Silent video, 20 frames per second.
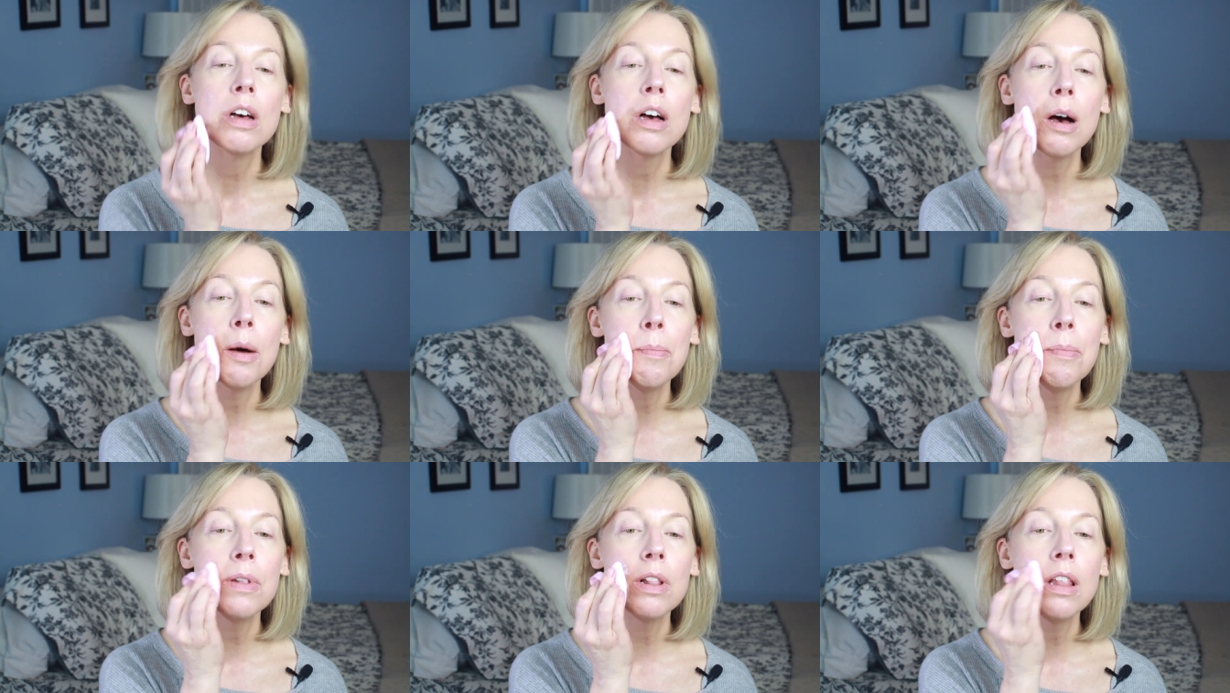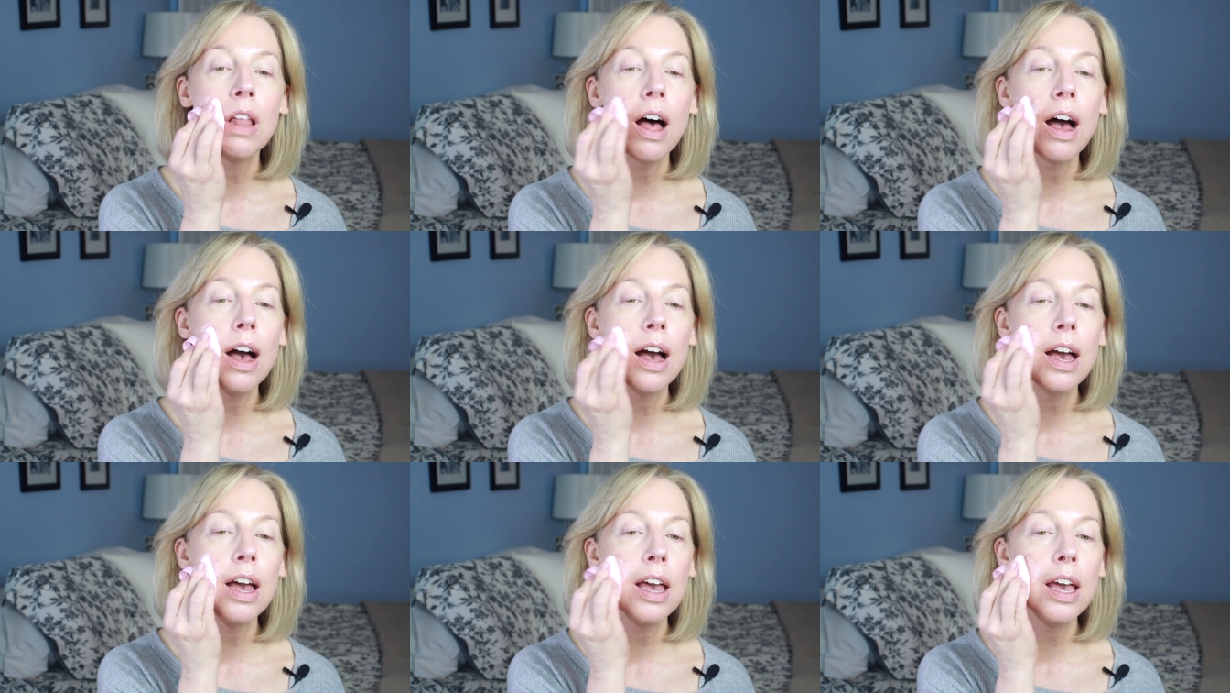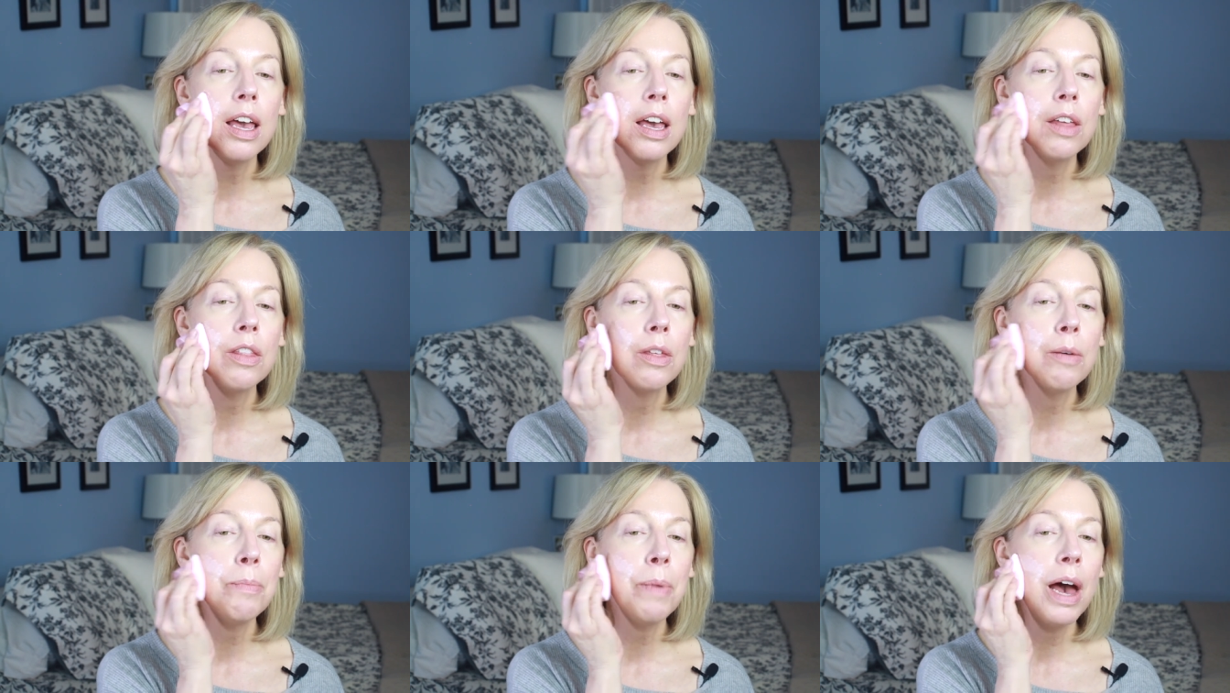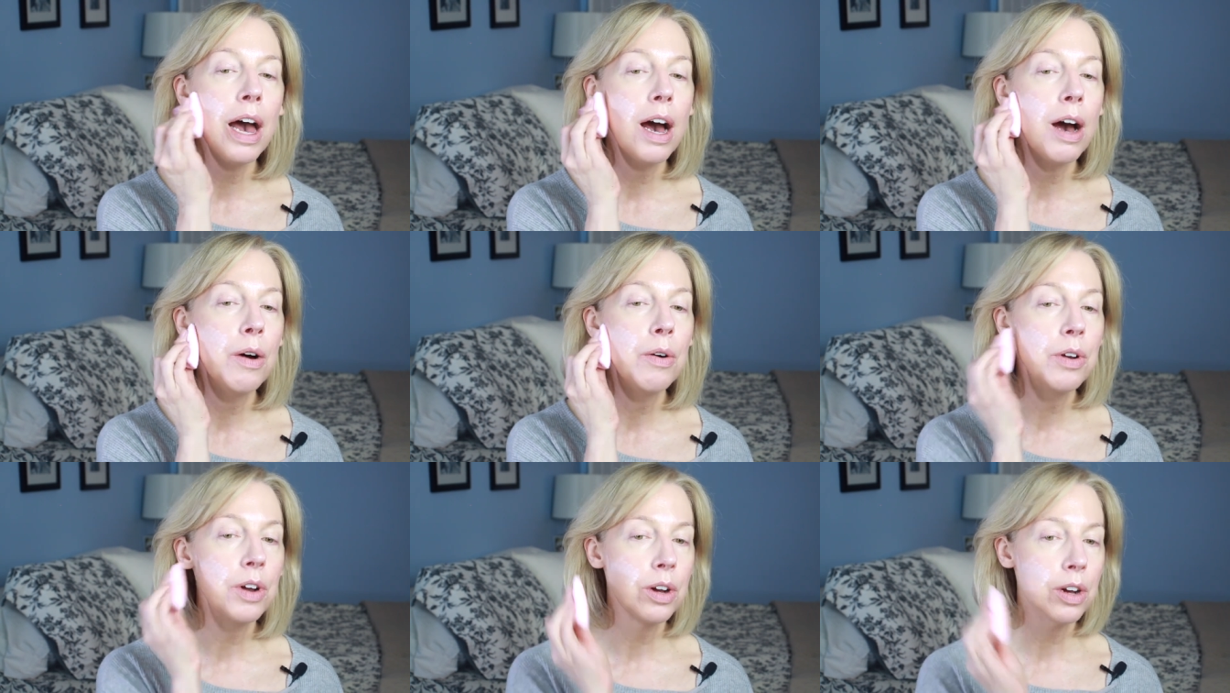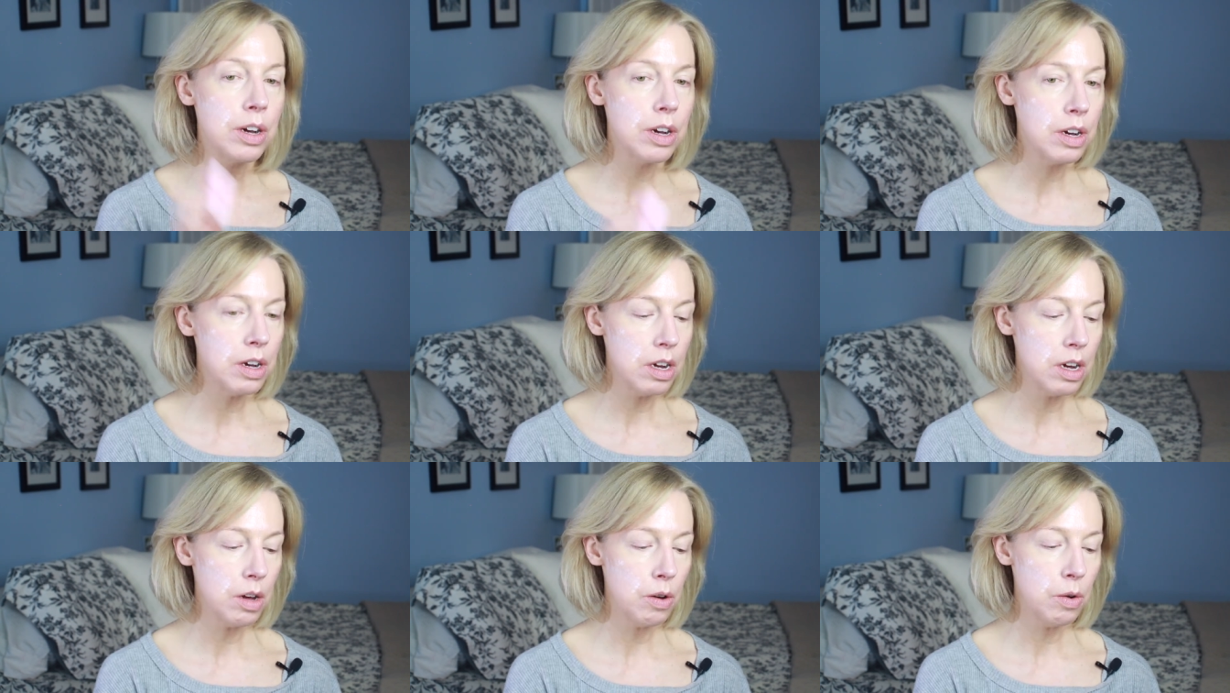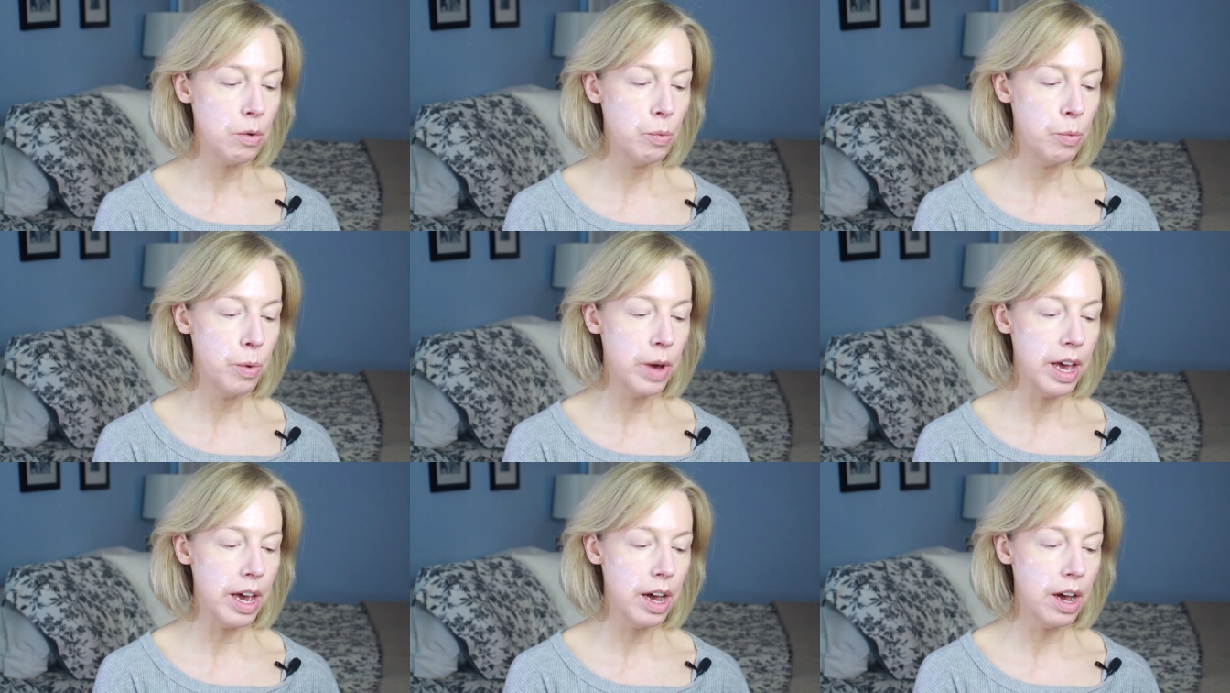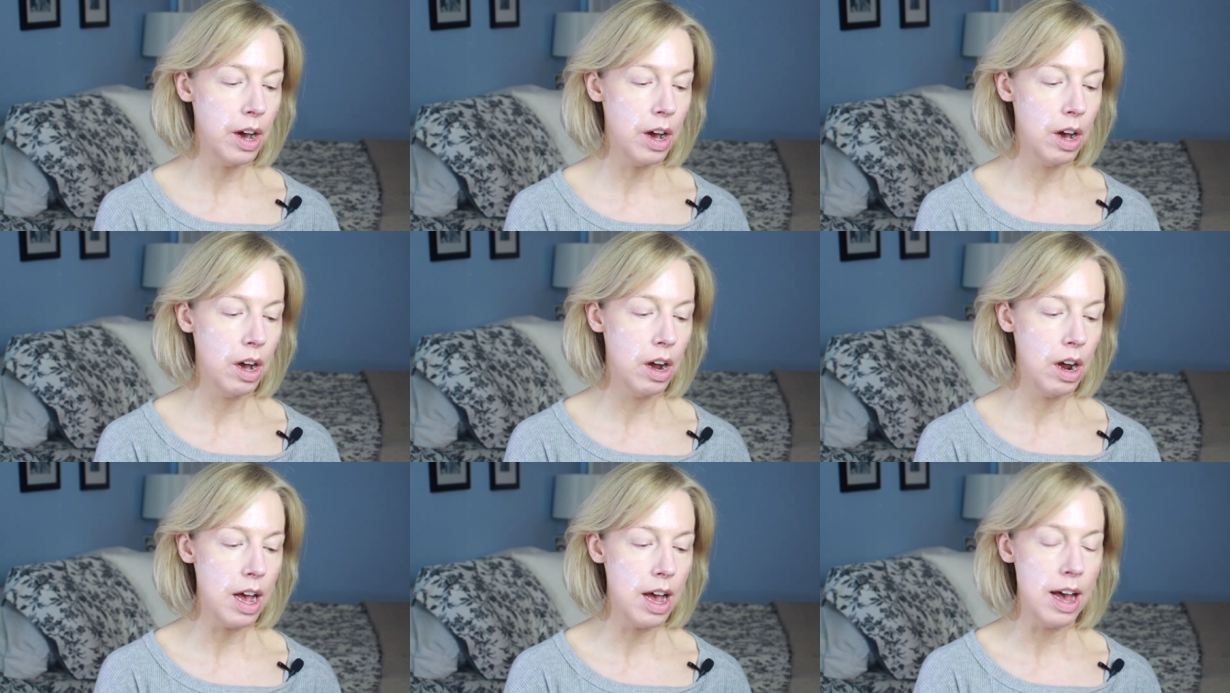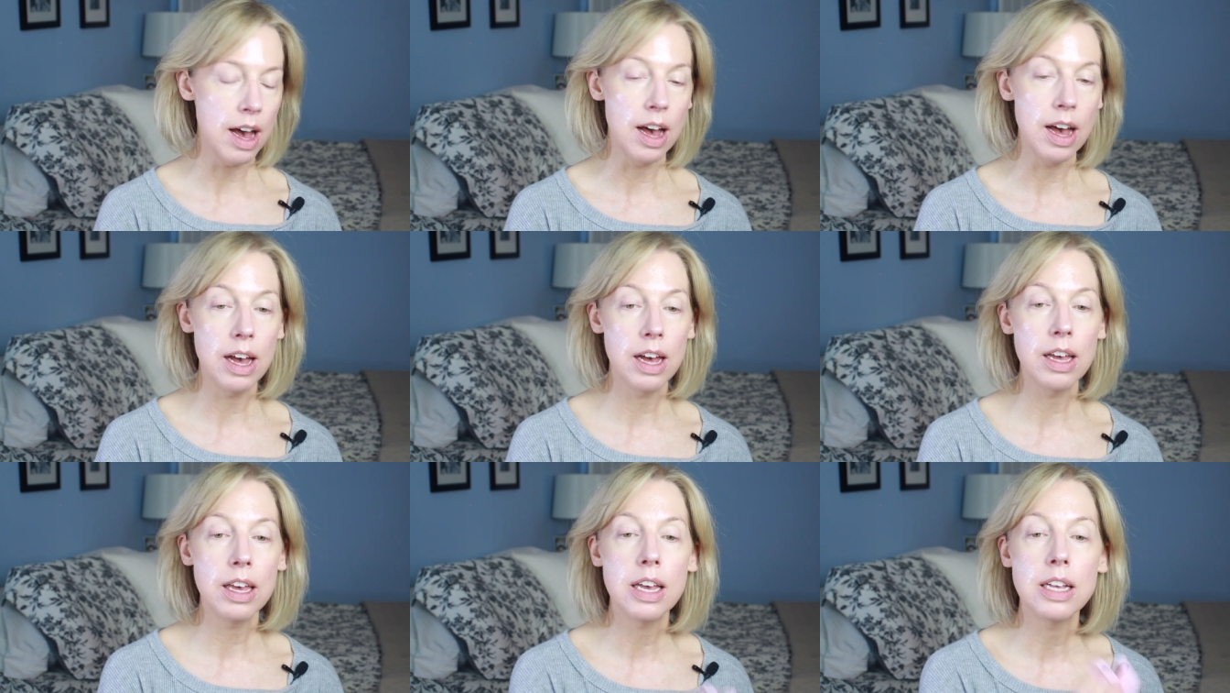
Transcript: apply the powder where uh,